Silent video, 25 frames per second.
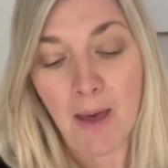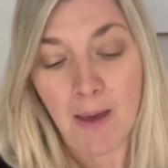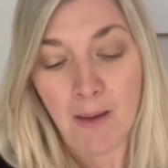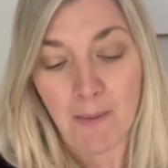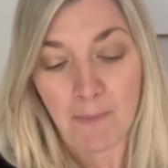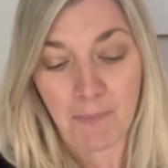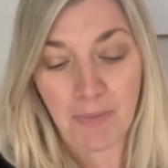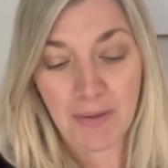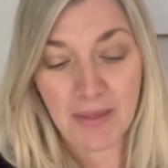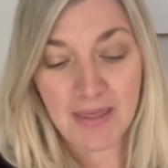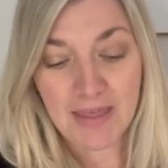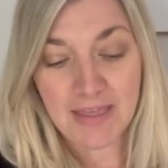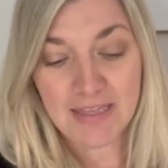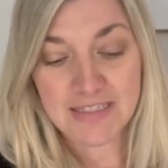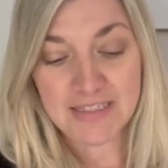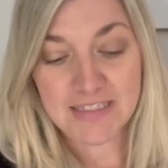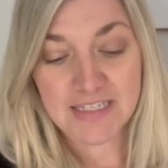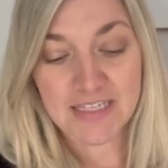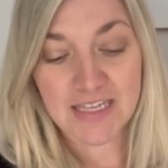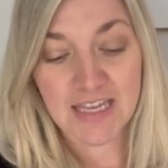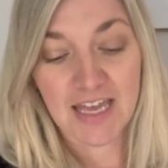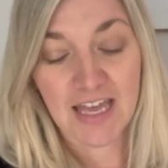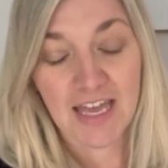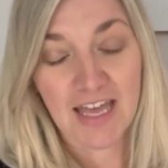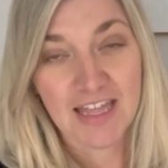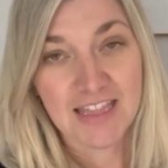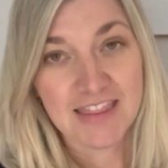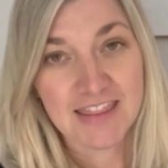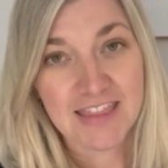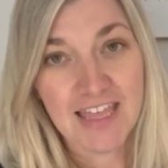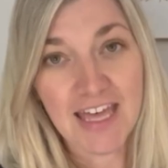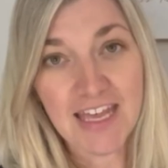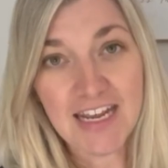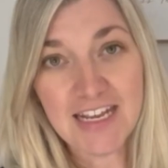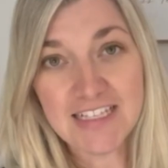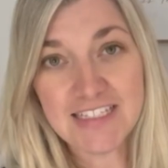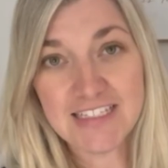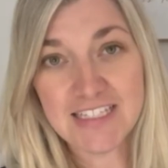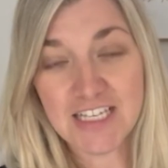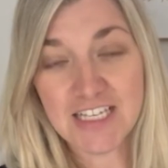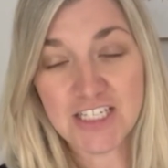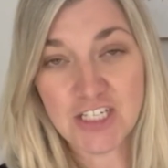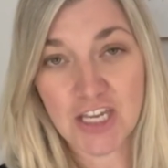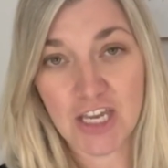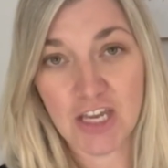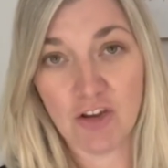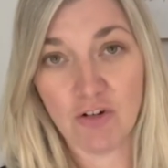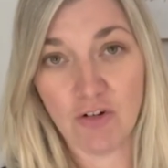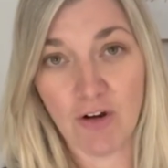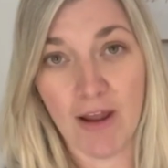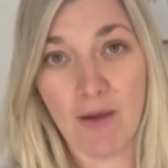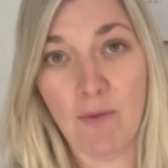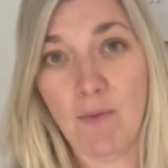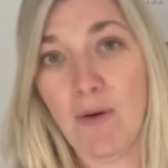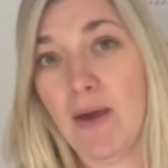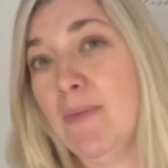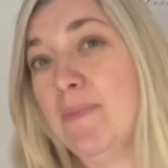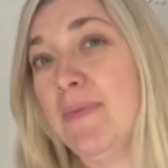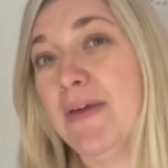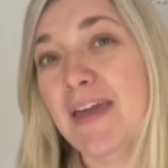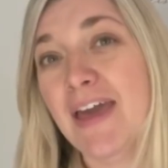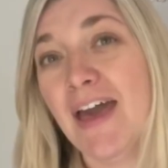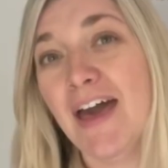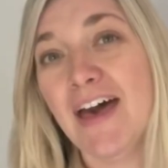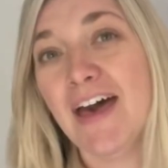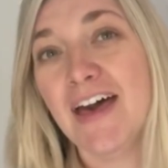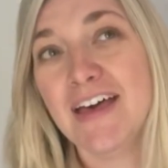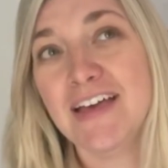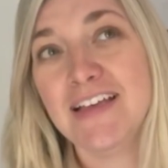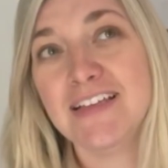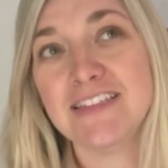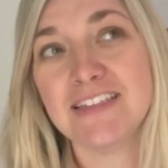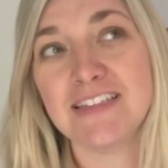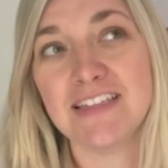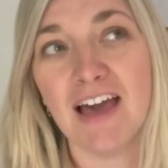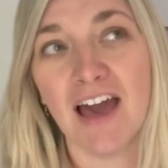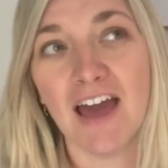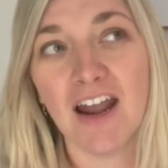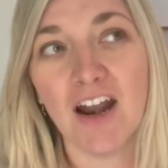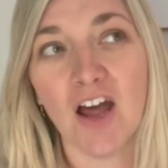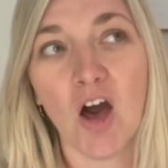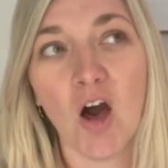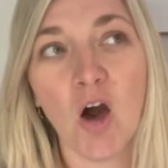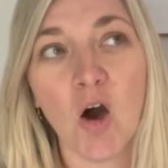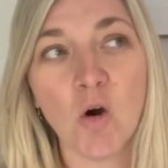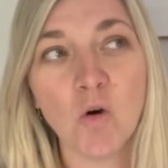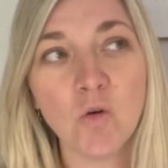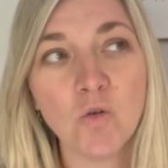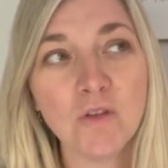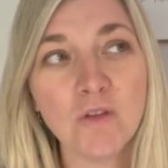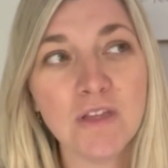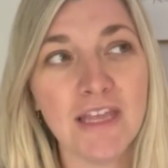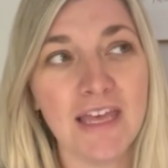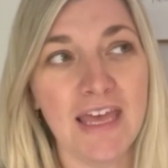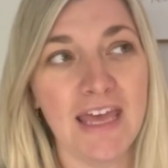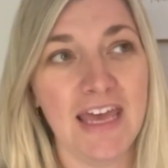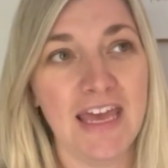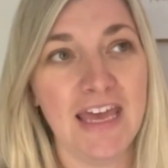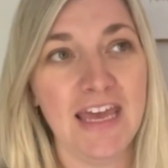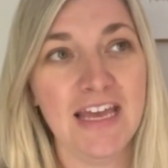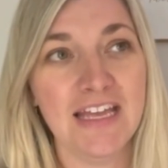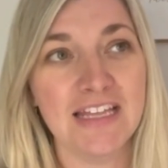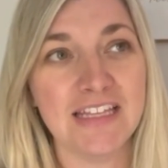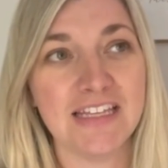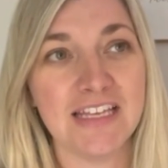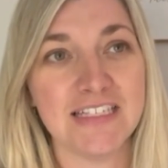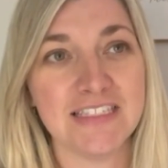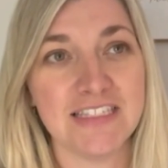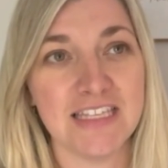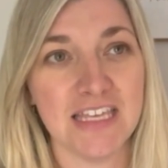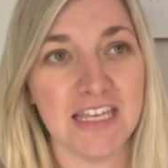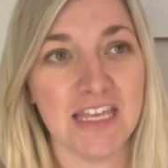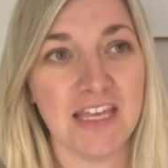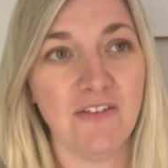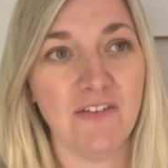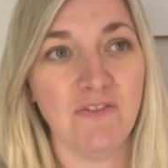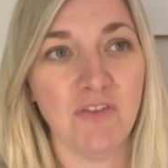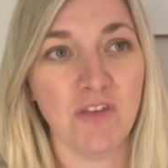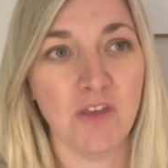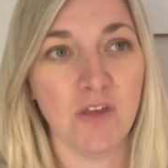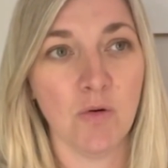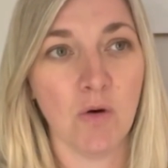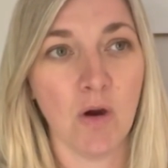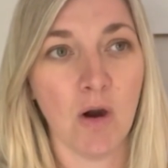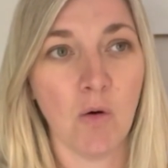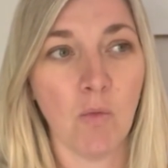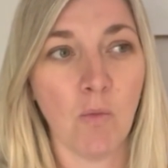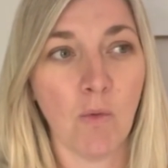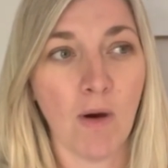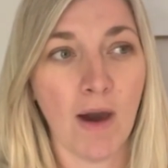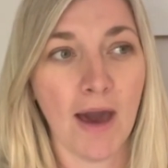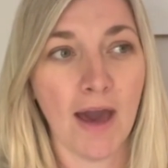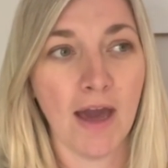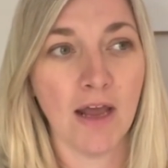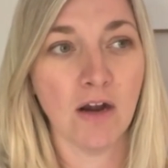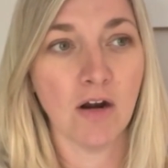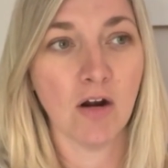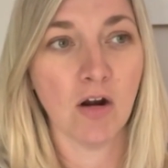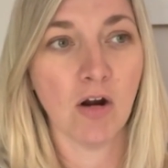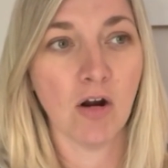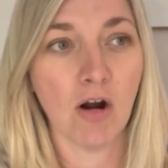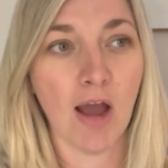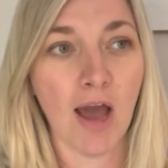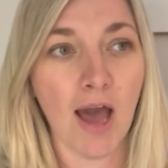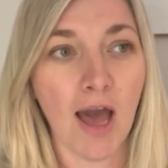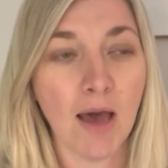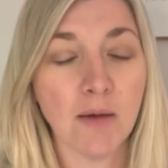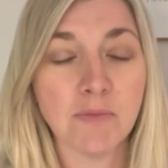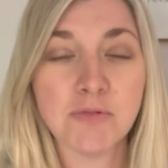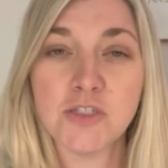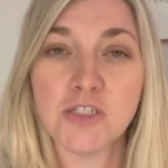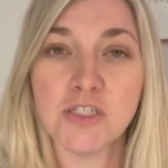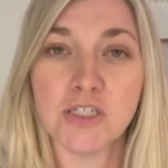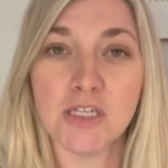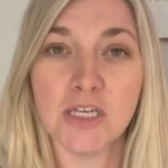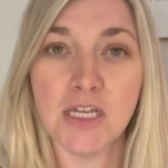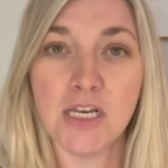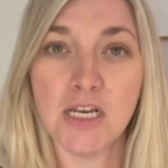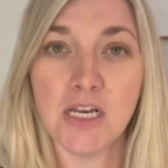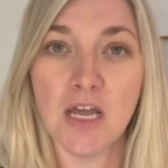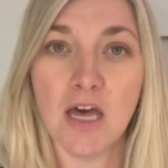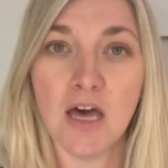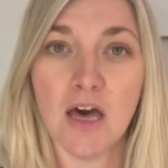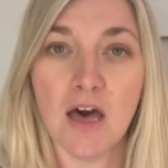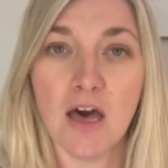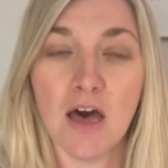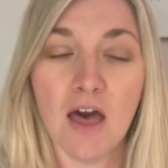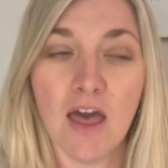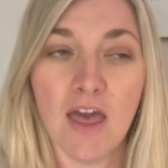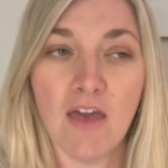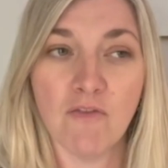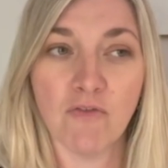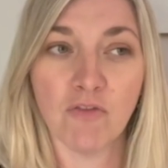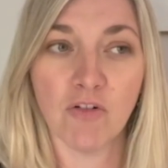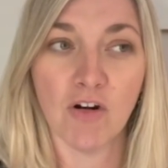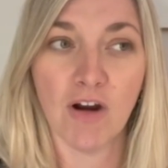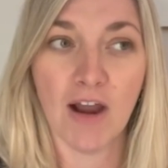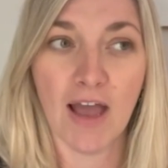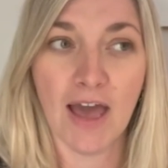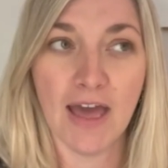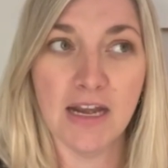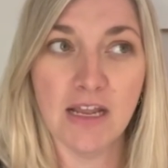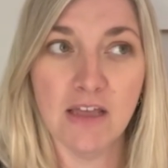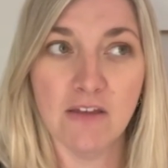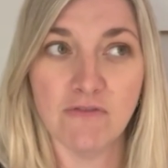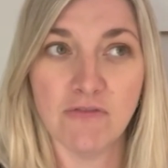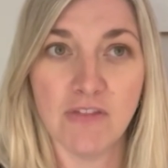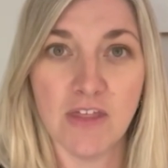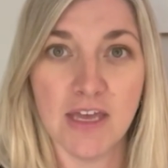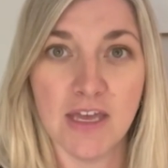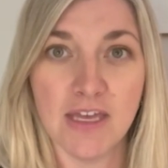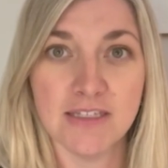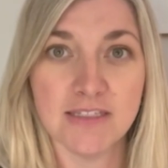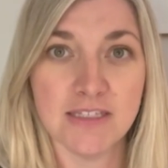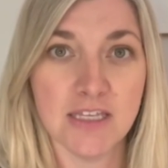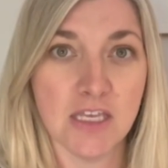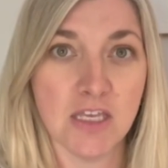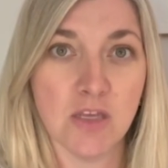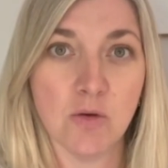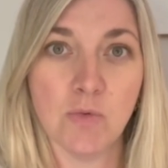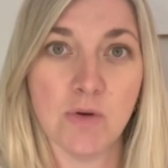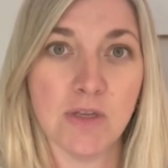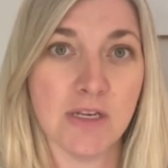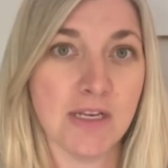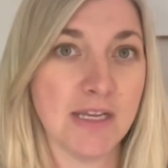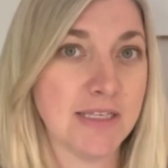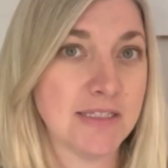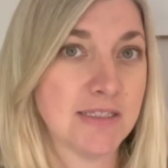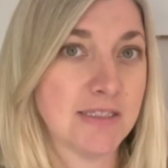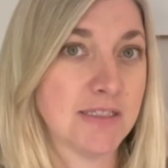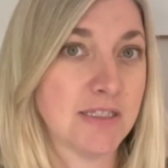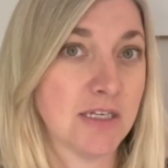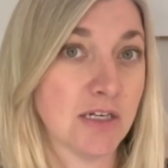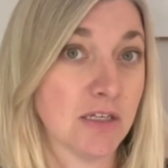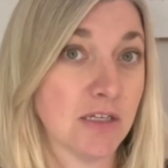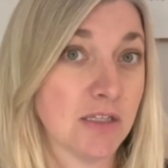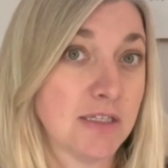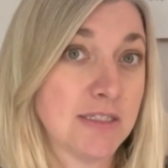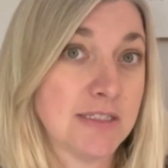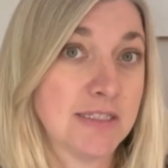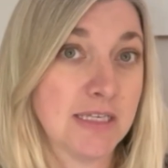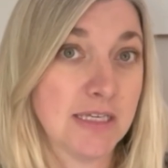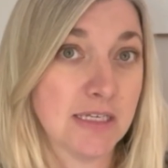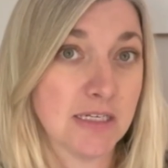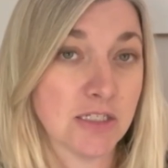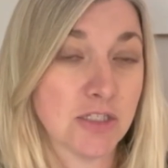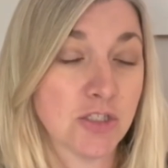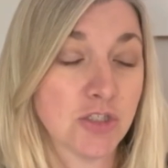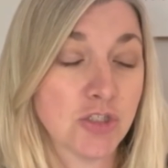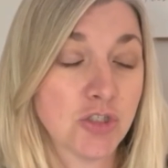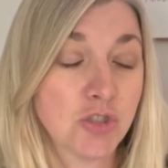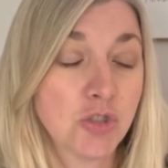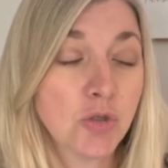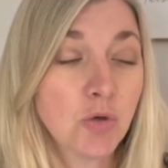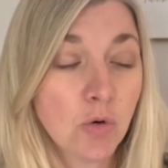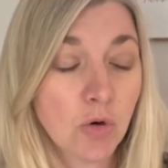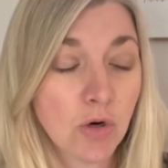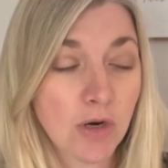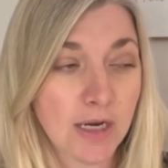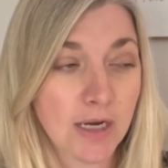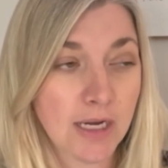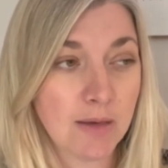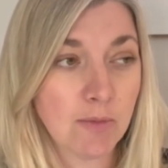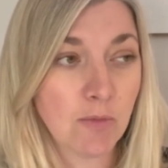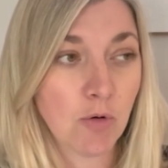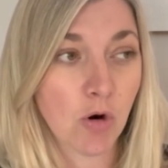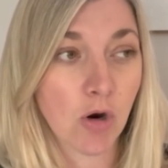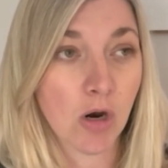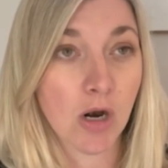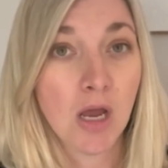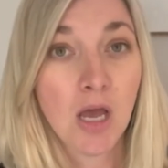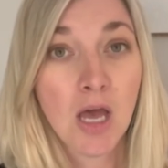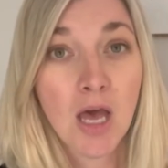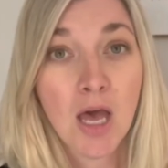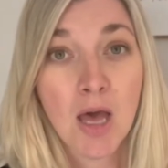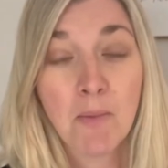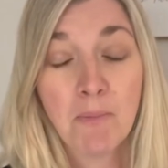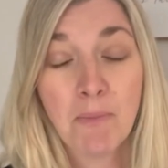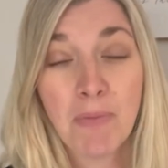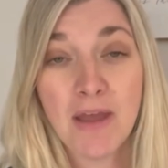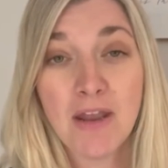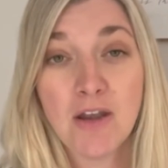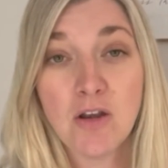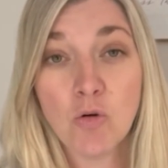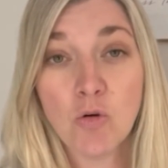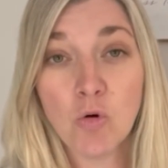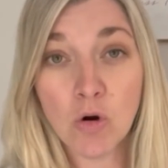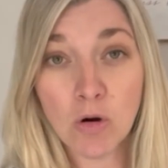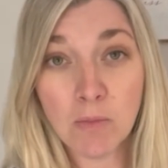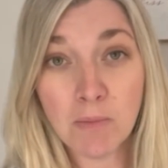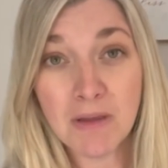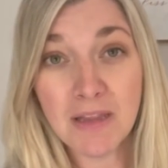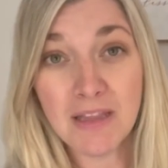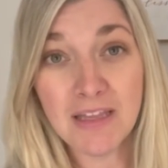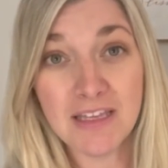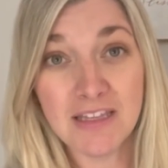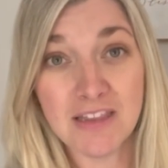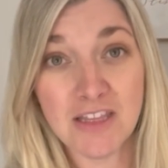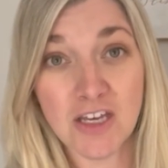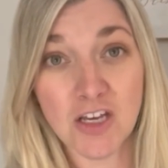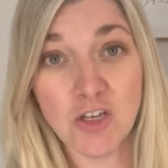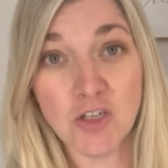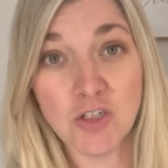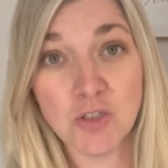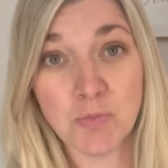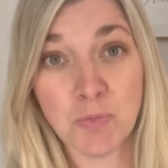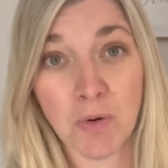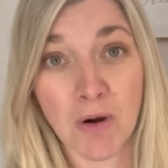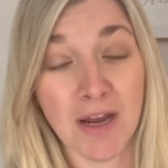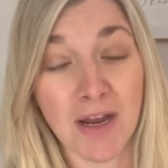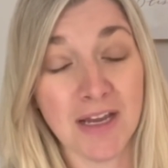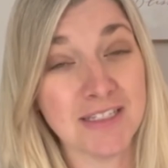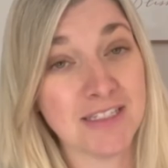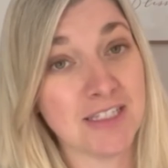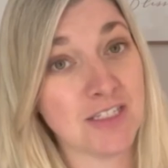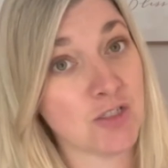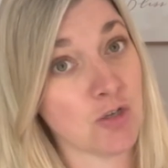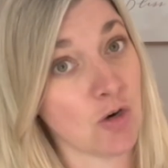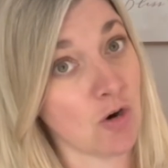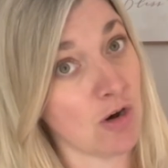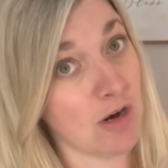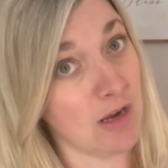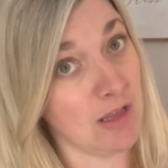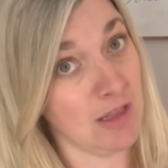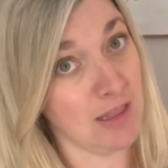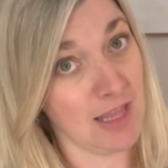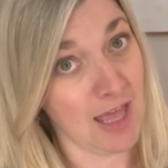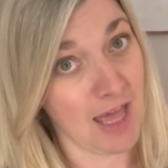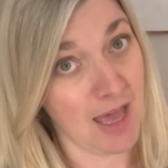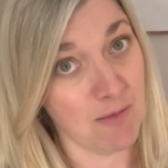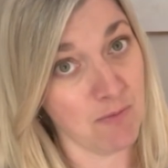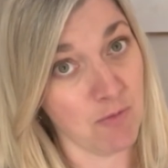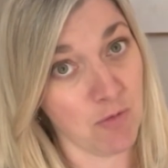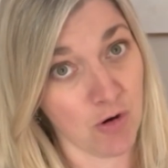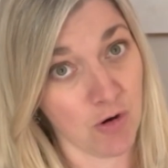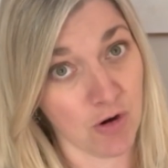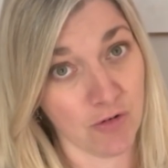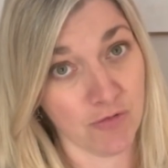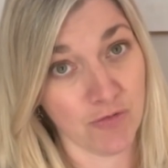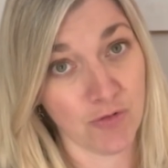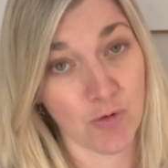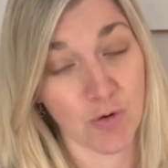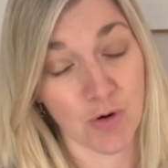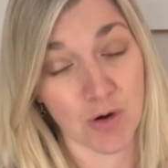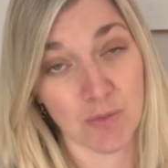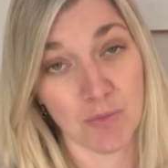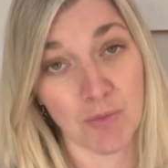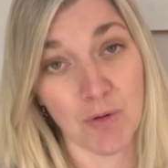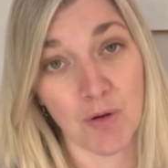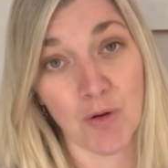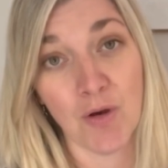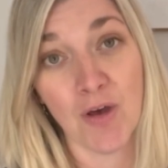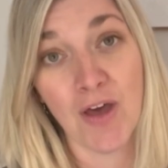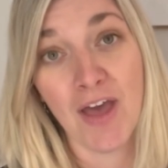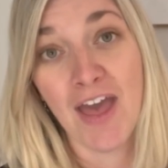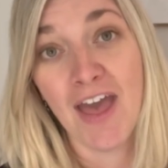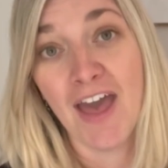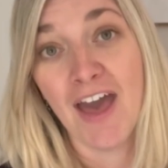But that is such a great way, because not only does it give you a wider option and variety of things that you wouldn't necessarily see in a store anymore, but normally those prices are a lot more affordable.